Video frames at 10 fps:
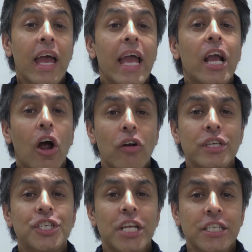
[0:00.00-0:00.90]

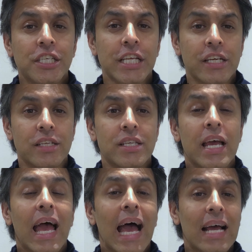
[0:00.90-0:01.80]
encouraged engineers
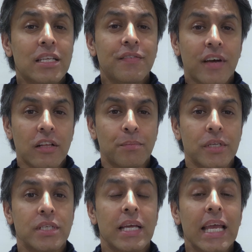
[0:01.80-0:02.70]
and
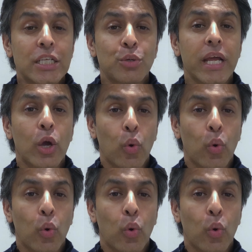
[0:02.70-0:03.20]
developers to iterate